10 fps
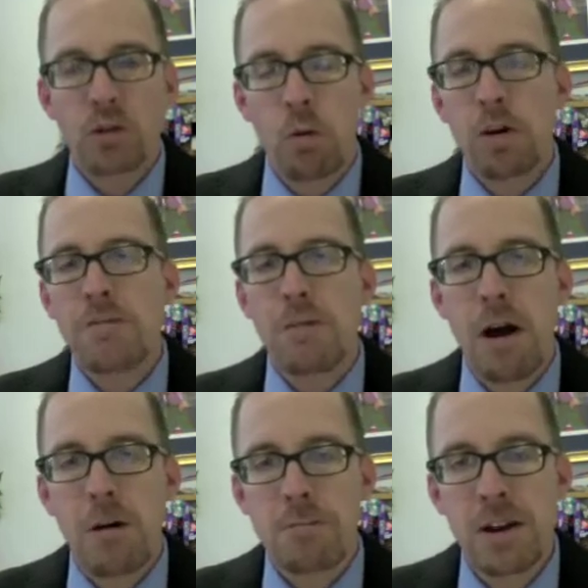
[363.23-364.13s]
24
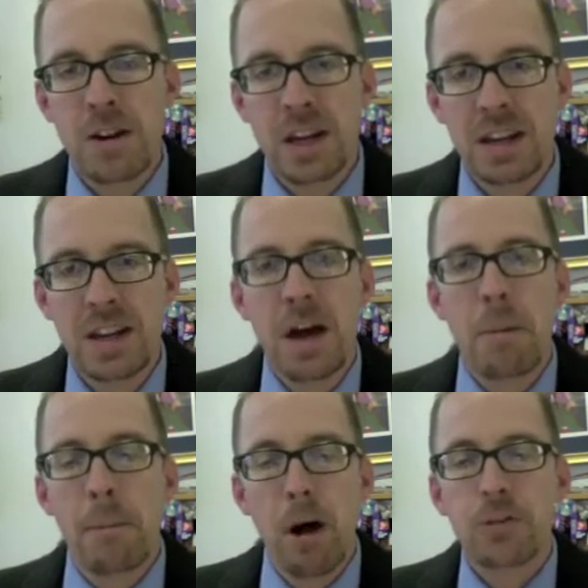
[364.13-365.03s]
hour period.
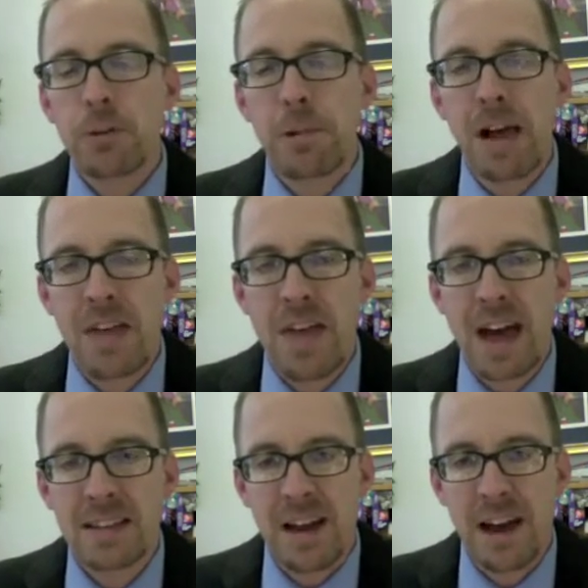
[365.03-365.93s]
Multiply
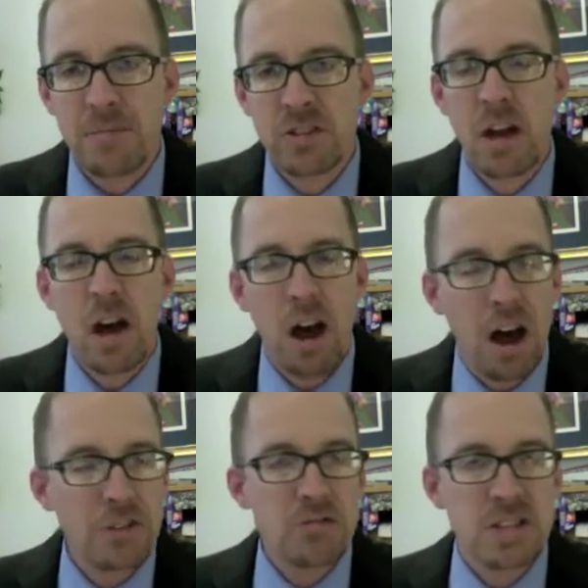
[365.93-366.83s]
that times
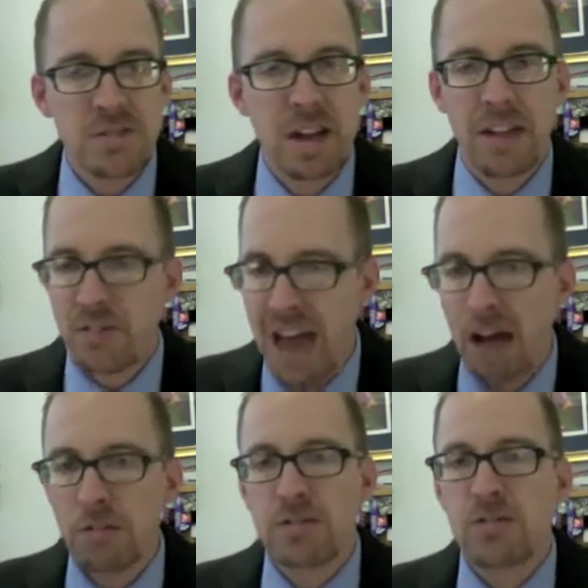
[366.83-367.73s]
hundreds, if not
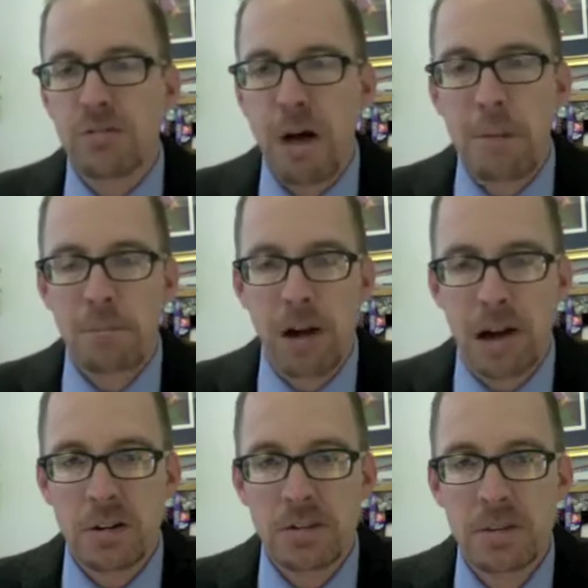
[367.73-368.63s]
thousands, of
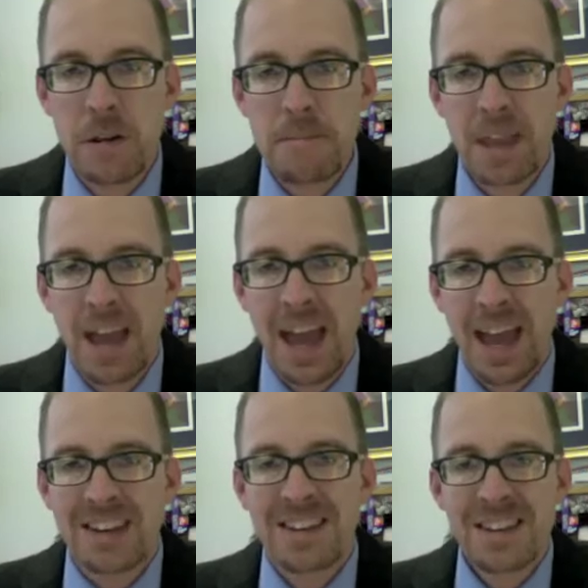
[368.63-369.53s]
operators
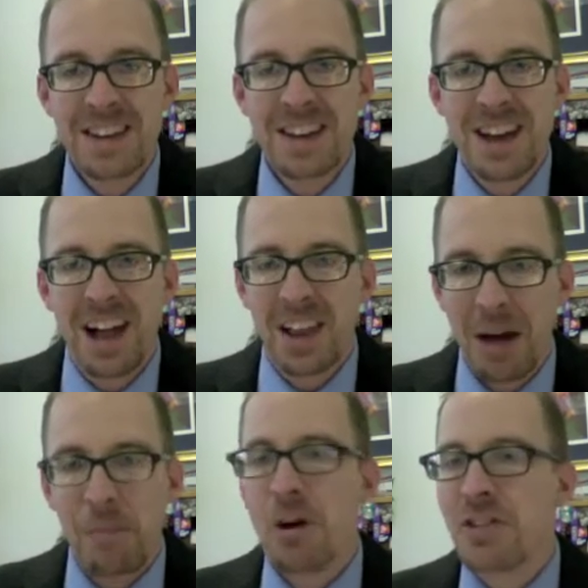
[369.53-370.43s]
and a
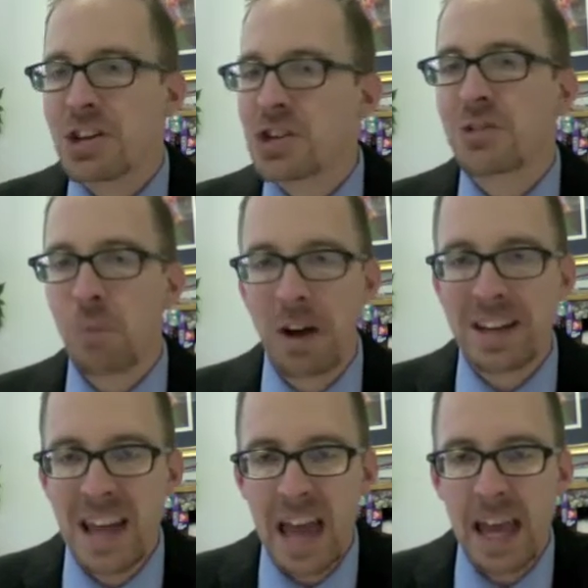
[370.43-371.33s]
lot more than just one
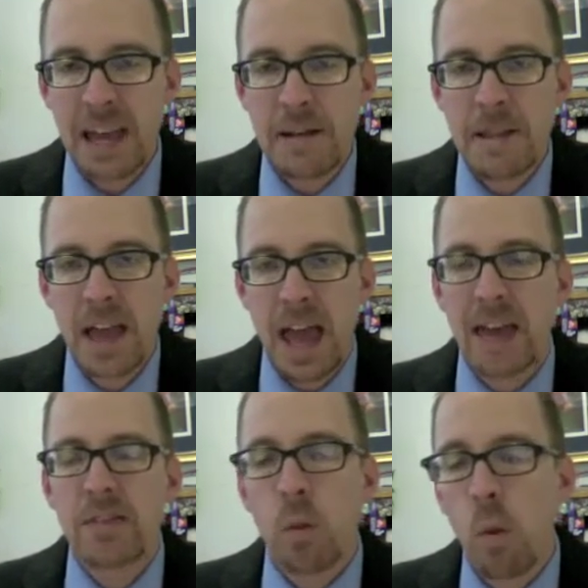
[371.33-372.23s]
day.
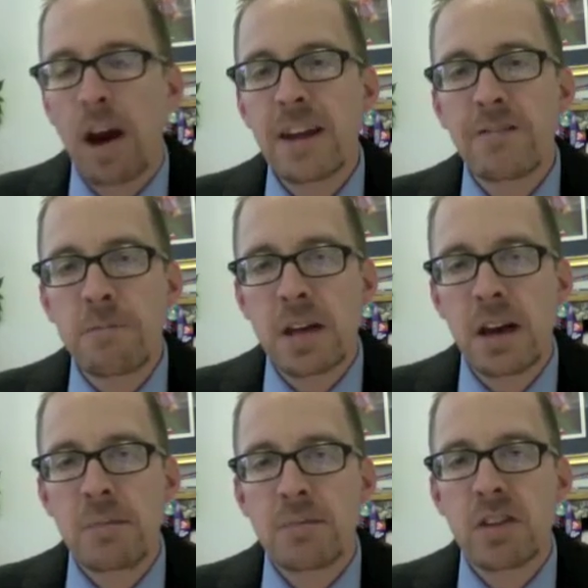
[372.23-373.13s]
And the what if
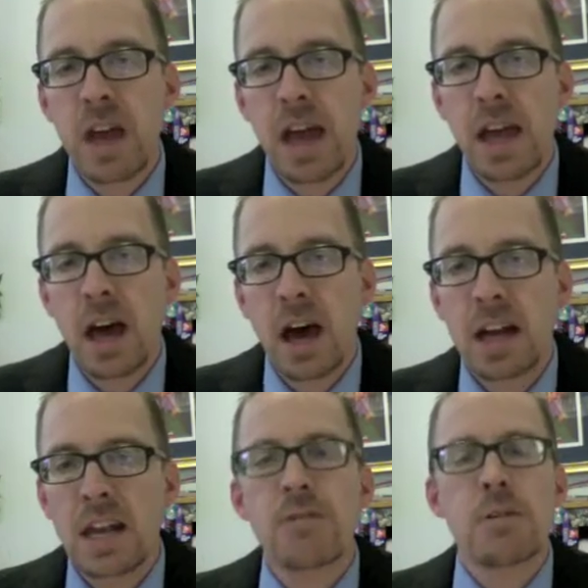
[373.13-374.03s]
becomes a, uh,
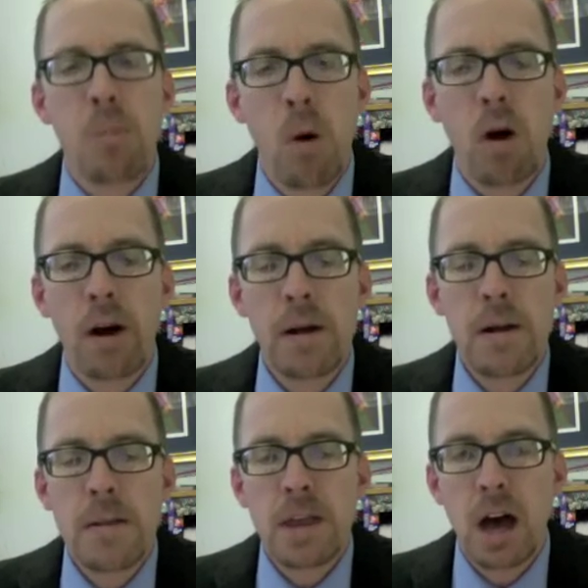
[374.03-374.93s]
an even more
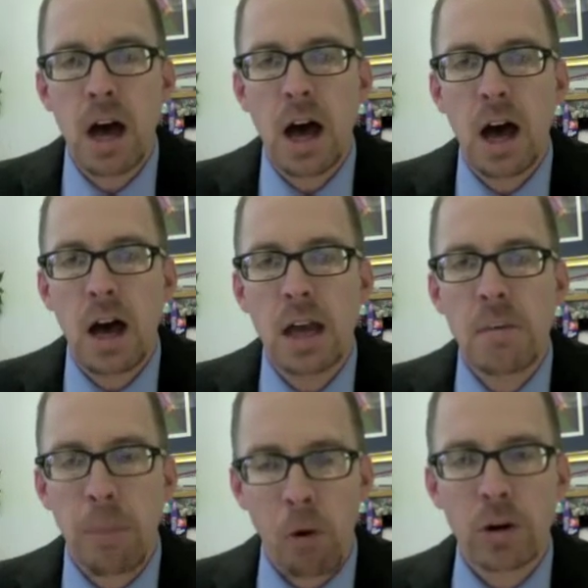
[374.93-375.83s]
uh,
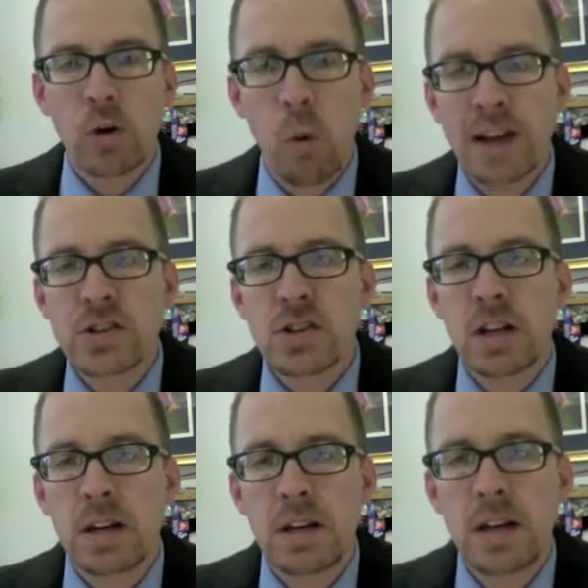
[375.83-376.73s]
important
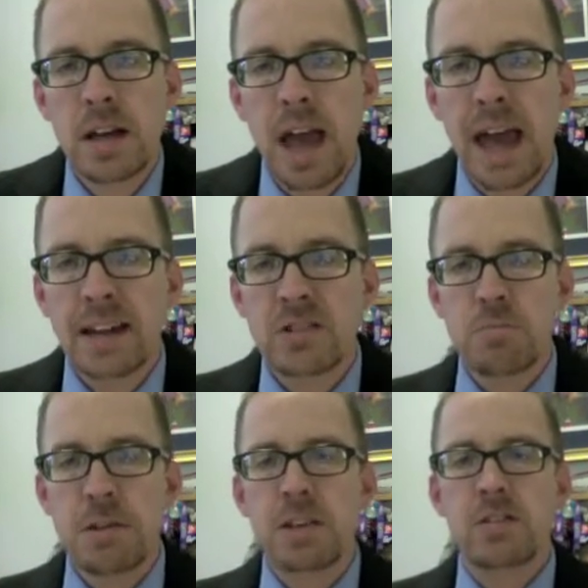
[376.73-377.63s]
question. And it
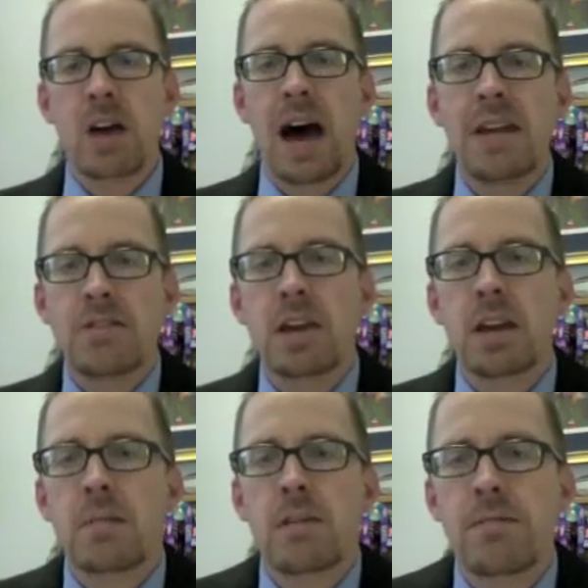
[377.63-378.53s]
speaks, I think,
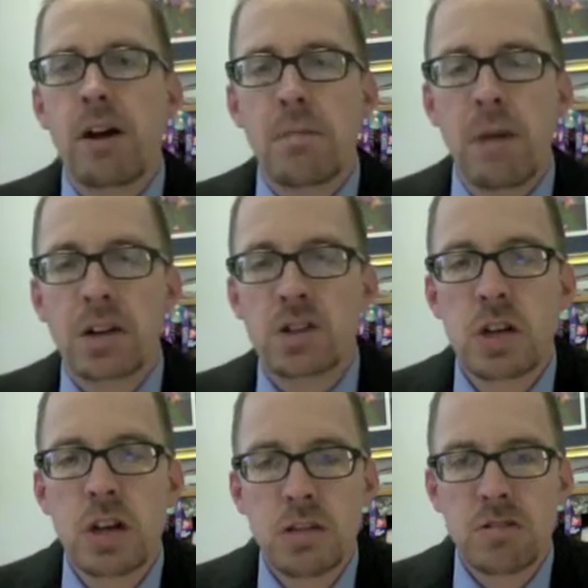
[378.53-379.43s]
very much
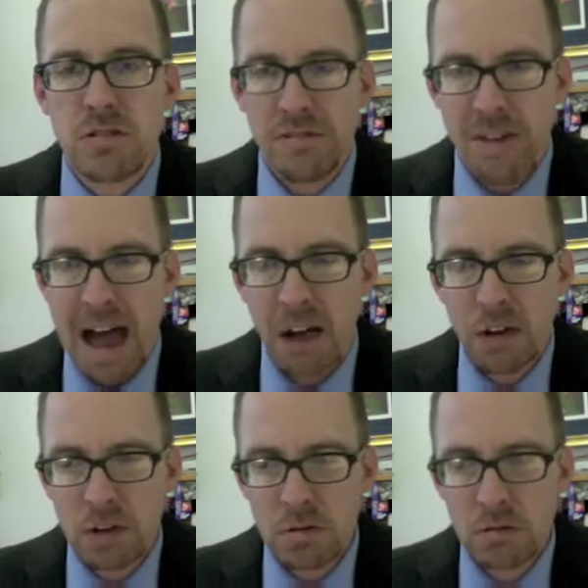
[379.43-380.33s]
to the
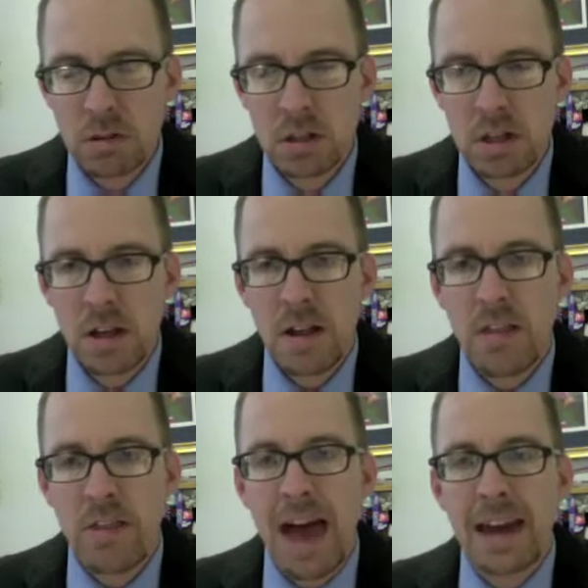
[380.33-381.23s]
value
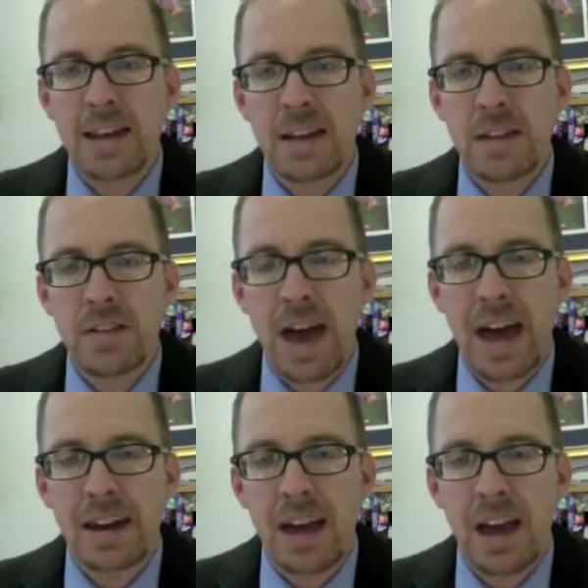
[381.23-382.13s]
that it,
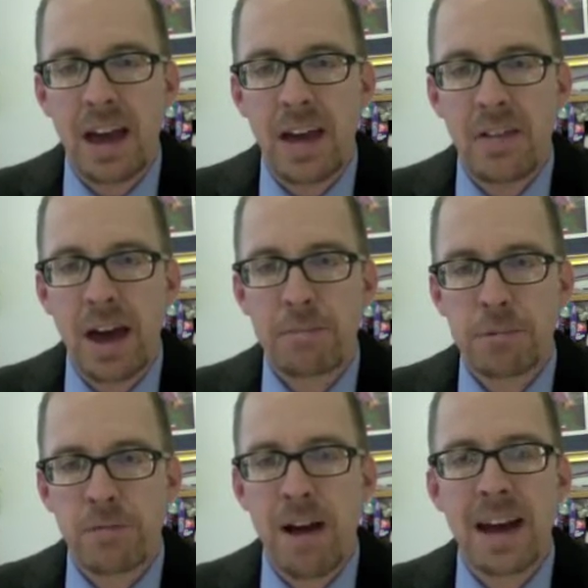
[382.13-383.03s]
that uh, that
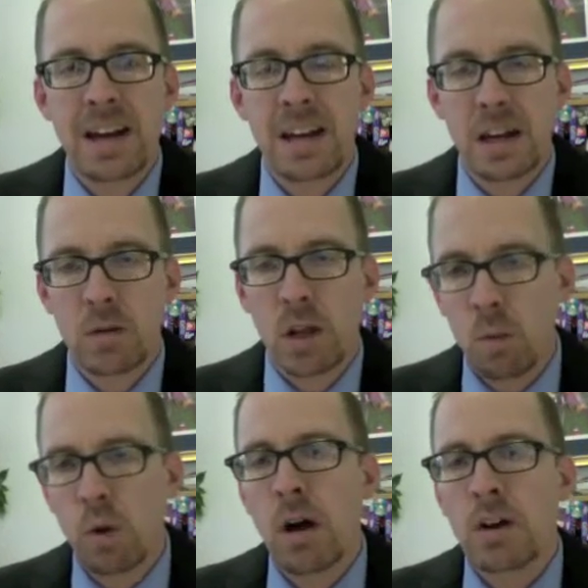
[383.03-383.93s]
provided, and what
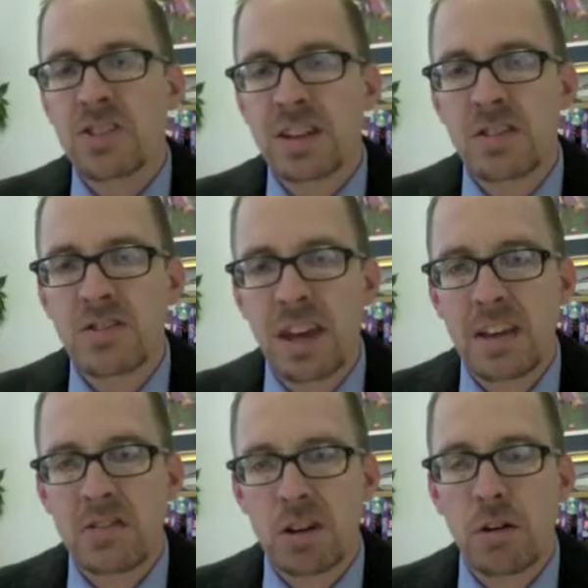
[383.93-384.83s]
we always like to say
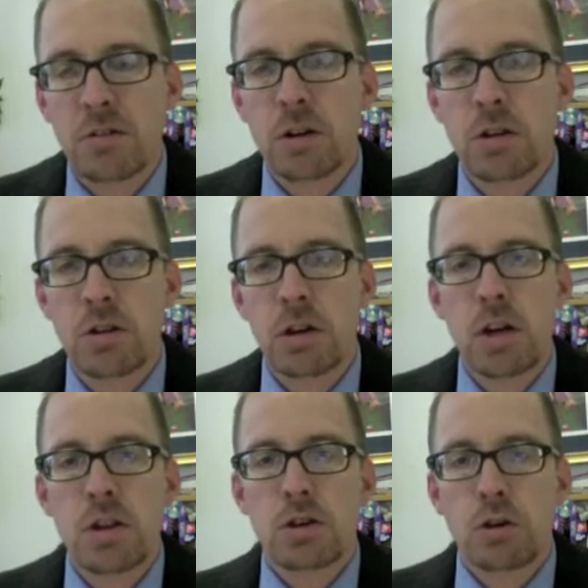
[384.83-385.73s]
is, you know, the, the
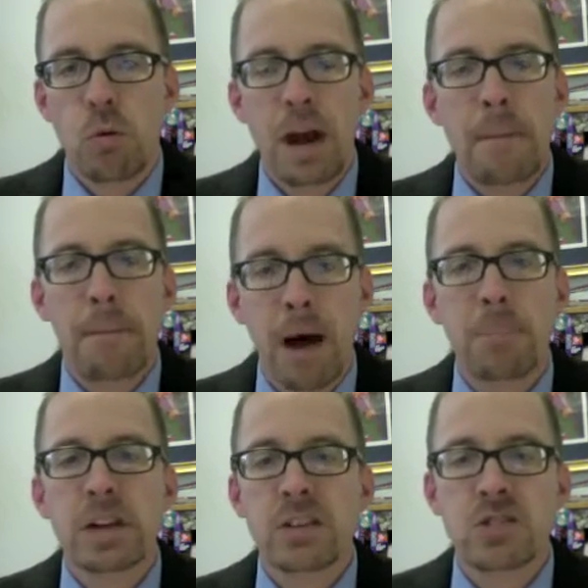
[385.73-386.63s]
the great
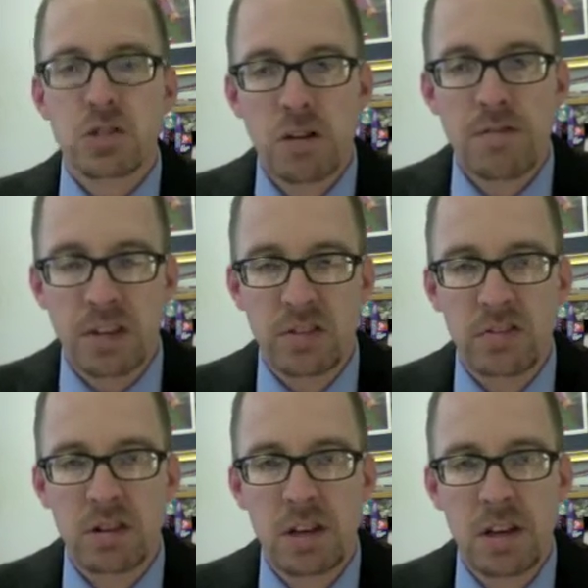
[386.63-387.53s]
public service